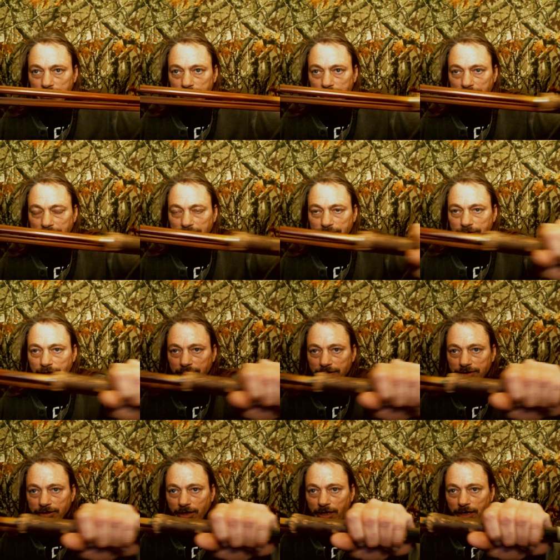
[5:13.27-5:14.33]
If I can't find the
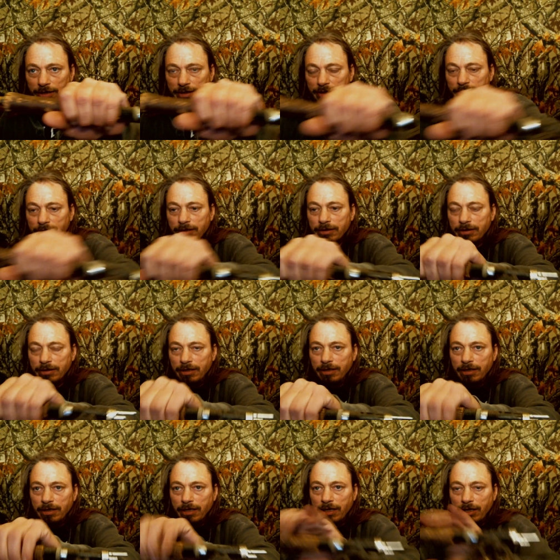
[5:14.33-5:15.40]
sock,
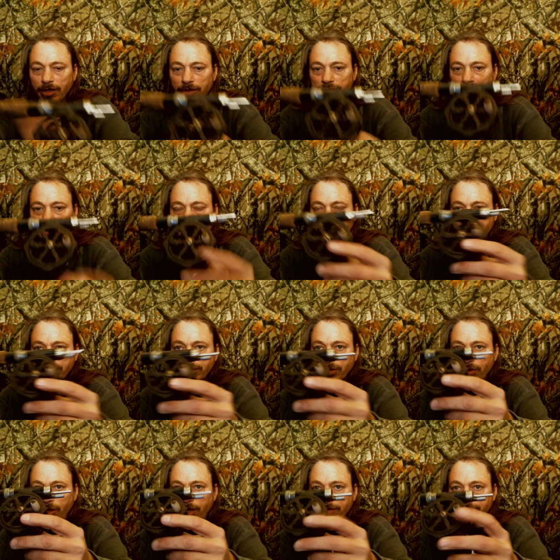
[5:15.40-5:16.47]
and I'll take the reel
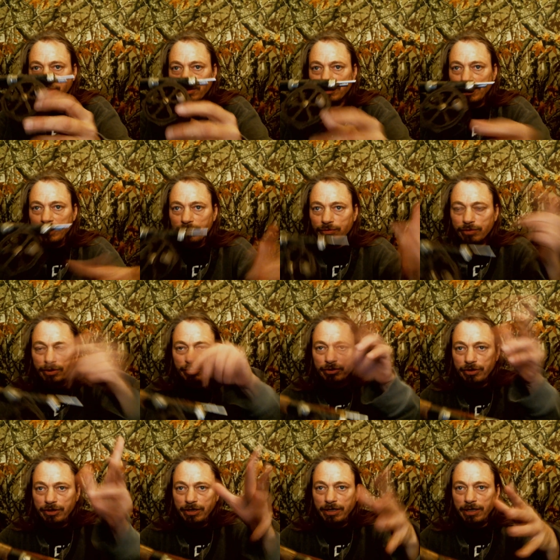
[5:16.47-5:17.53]
off, and I'll send the reel
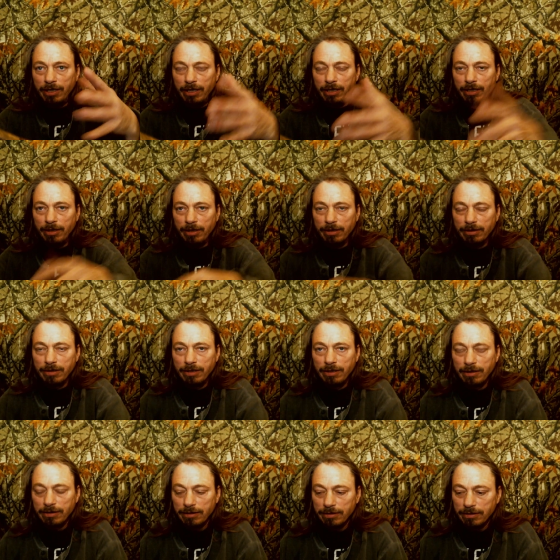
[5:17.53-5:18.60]
to you in a,
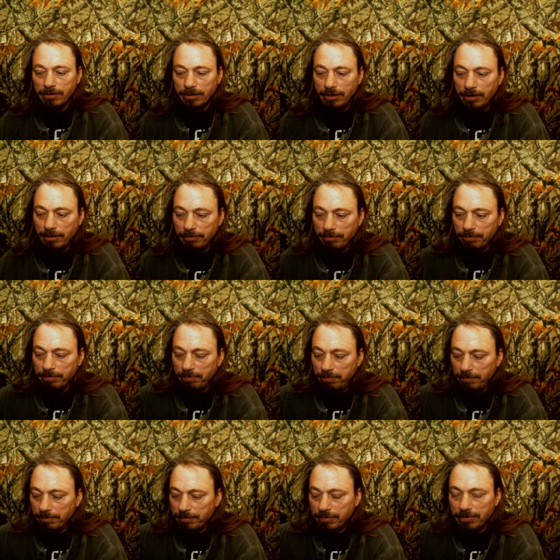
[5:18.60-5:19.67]
in a,
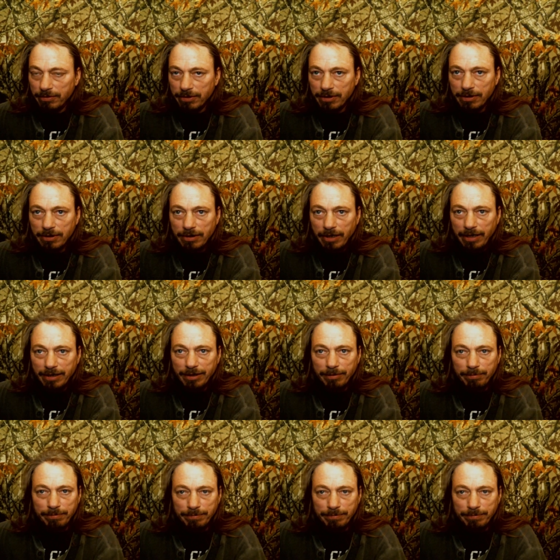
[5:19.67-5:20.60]
like a,